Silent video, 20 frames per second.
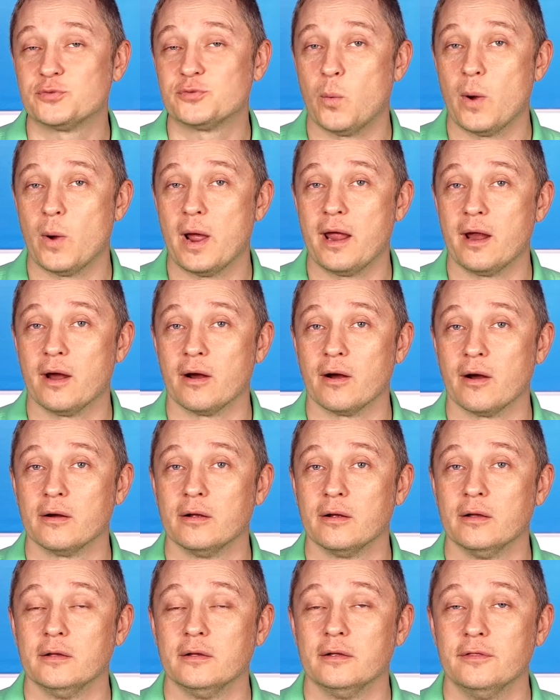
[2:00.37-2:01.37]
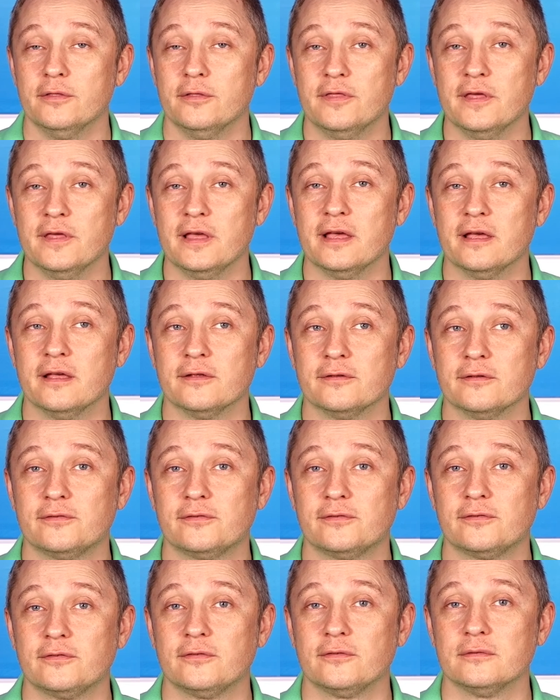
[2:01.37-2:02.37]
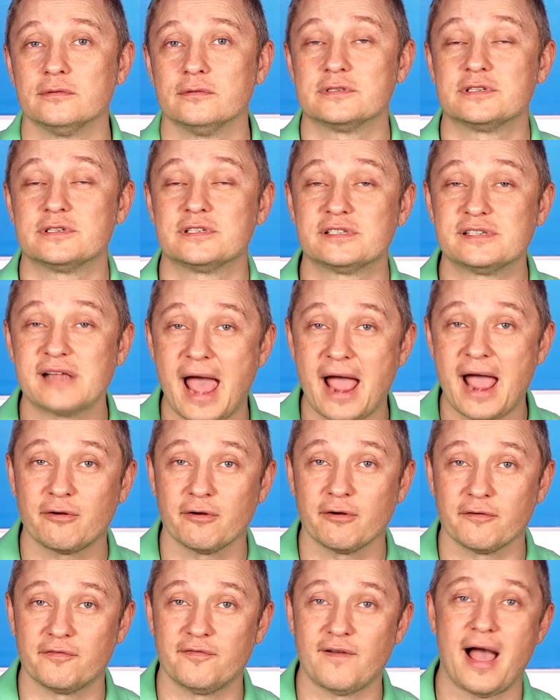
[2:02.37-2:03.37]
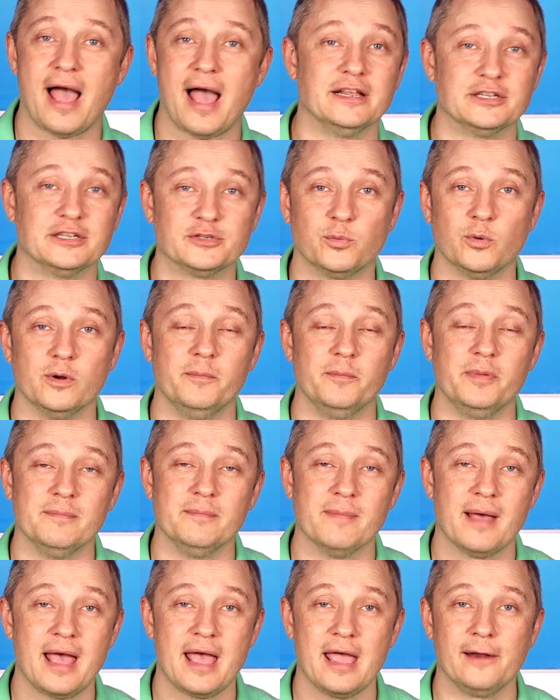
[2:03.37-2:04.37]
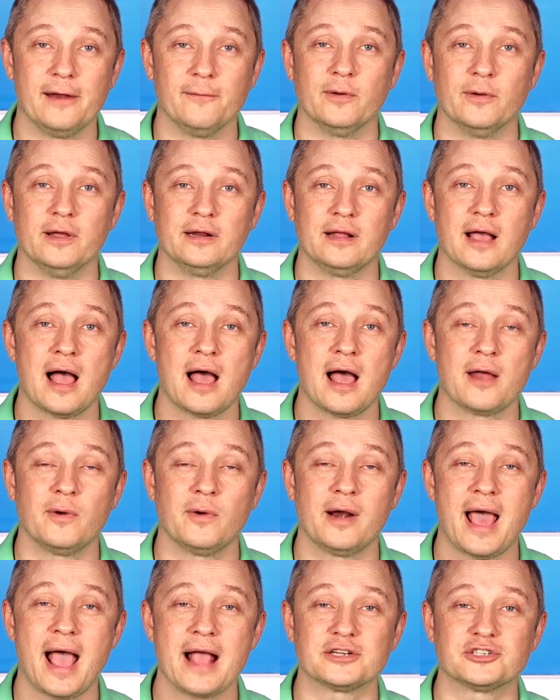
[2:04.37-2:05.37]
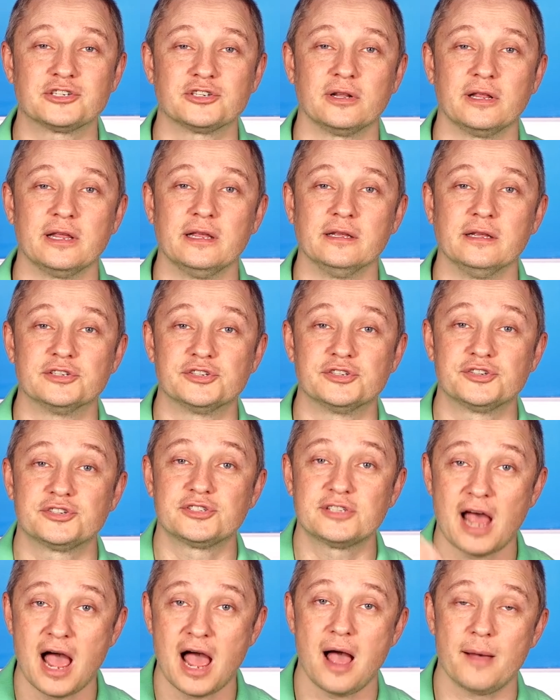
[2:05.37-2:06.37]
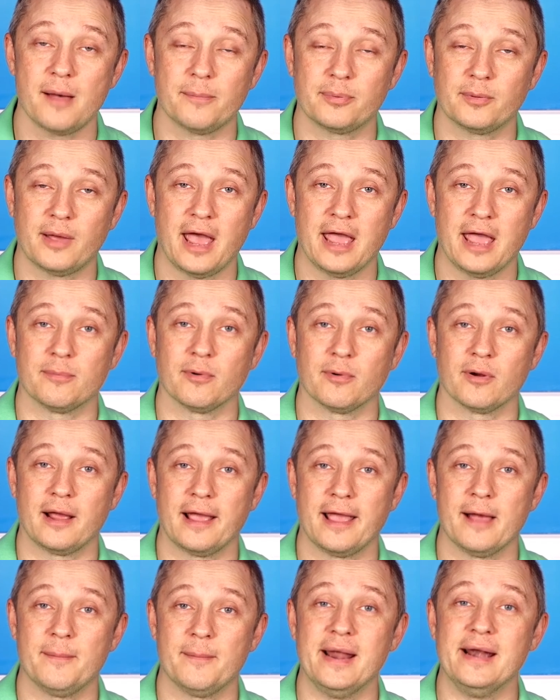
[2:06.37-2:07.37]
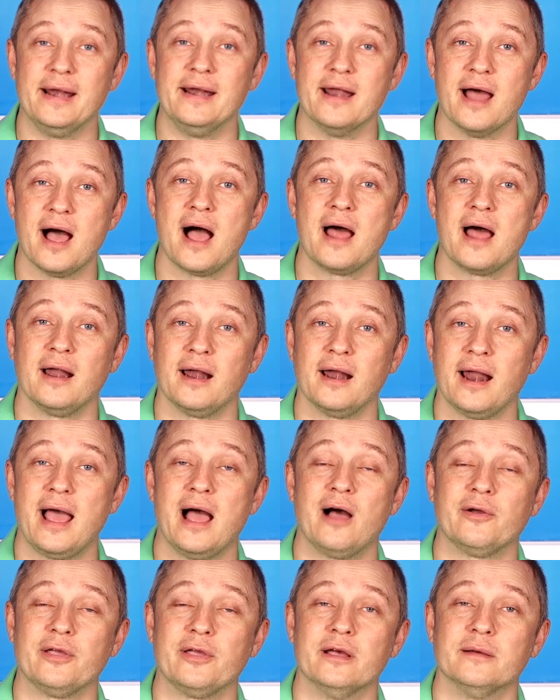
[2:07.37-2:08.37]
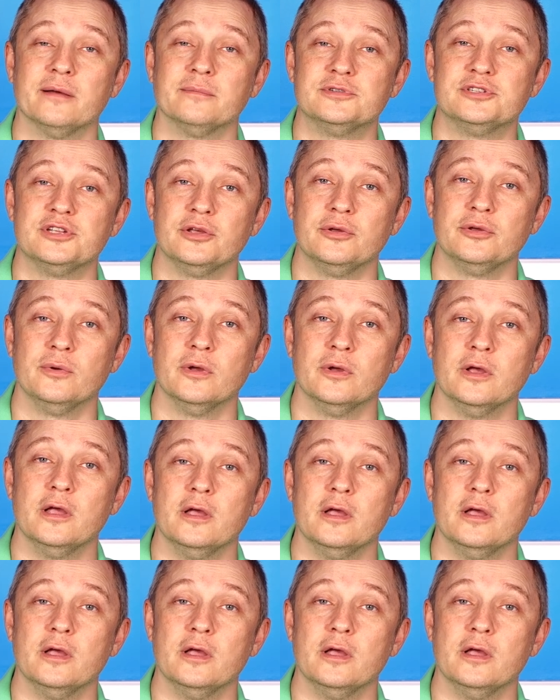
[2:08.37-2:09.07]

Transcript: where this sacrifice would be made, when God would actually stop Abraham and not allow him to